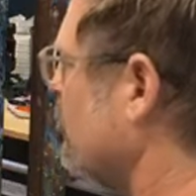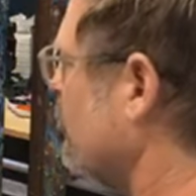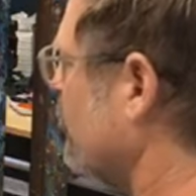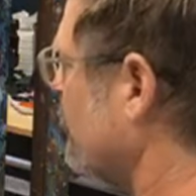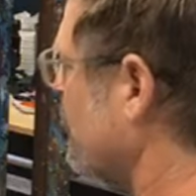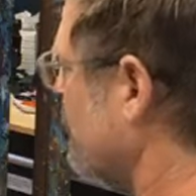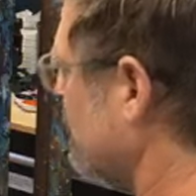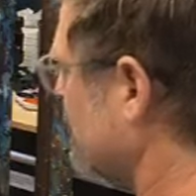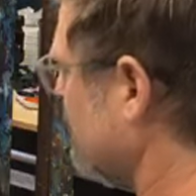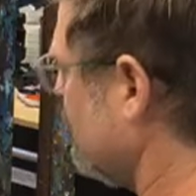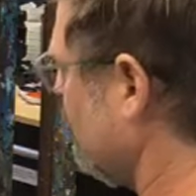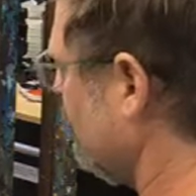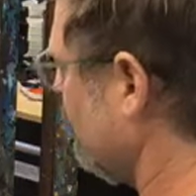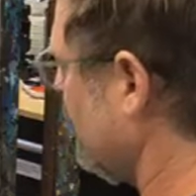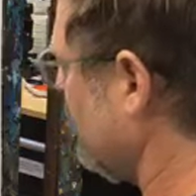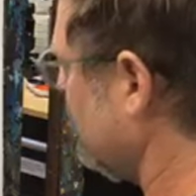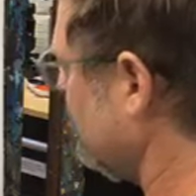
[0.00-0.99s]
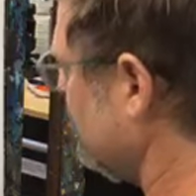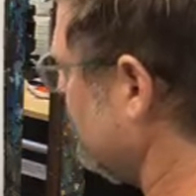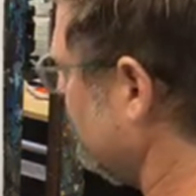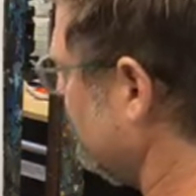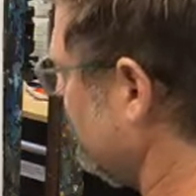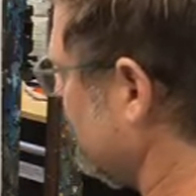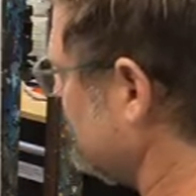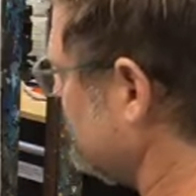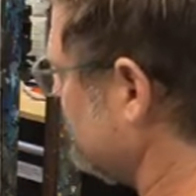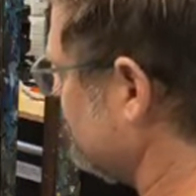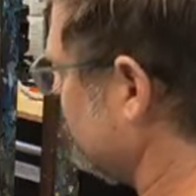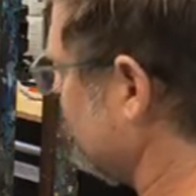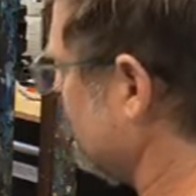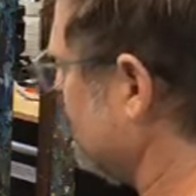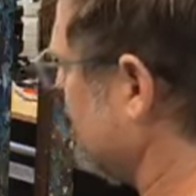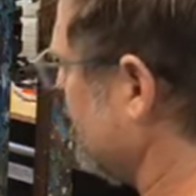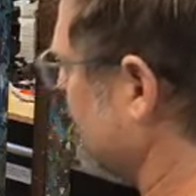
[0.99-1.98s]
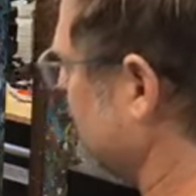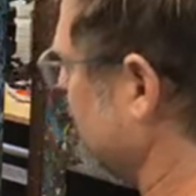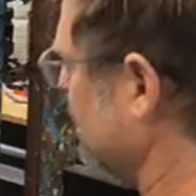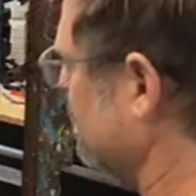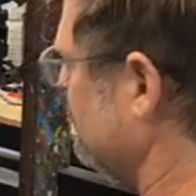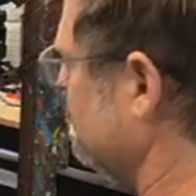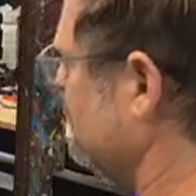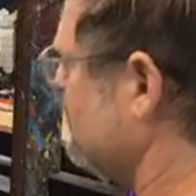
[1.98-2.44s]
We're not going to go right into the vase and try and highlight.